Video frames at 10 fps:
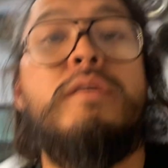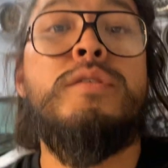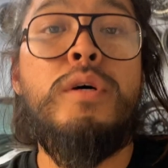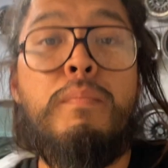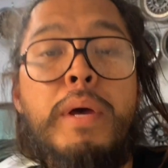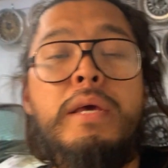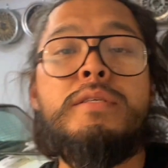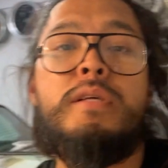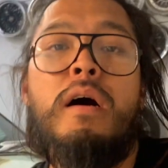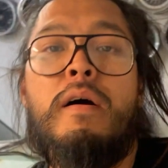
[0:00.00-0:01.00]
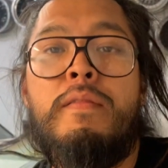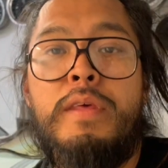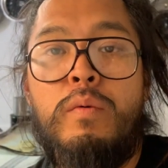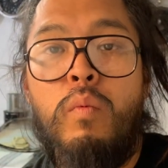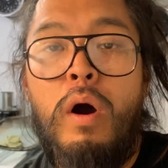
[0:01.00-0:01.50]
So based on
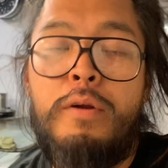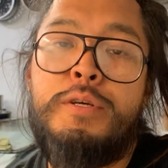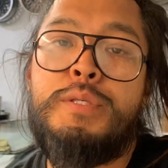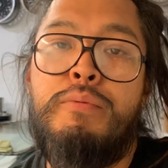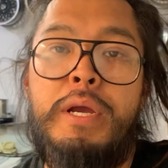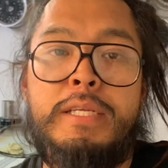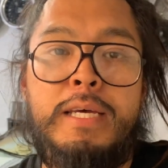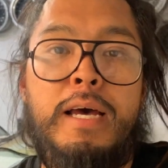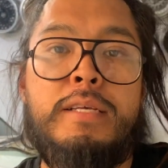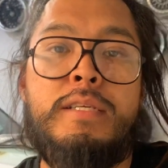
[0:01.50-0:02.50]
the water spray test,